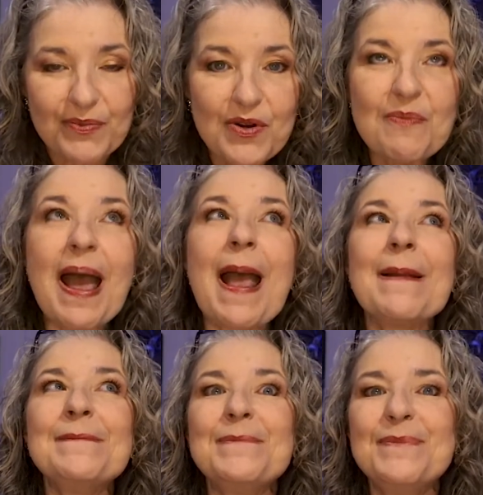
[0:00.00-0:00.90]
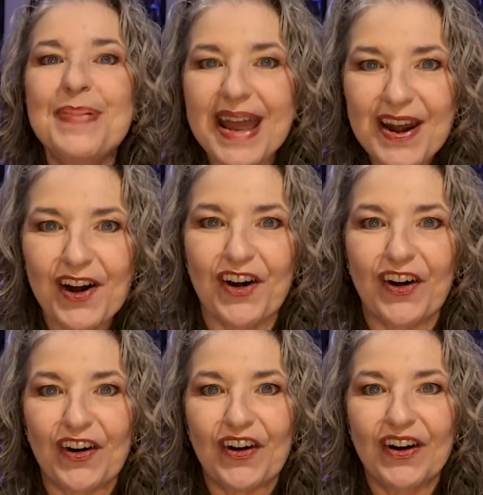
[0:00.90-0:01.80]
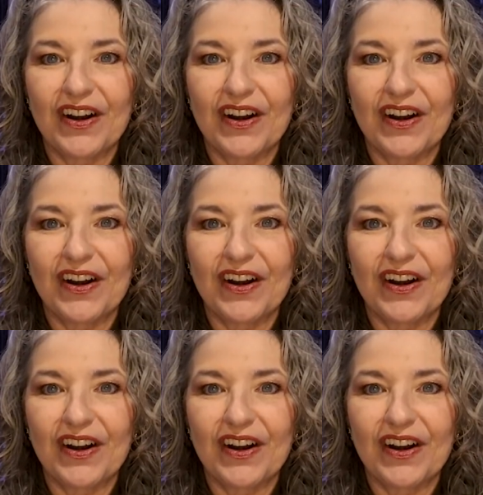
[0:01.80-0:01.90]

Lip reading: room and bit her.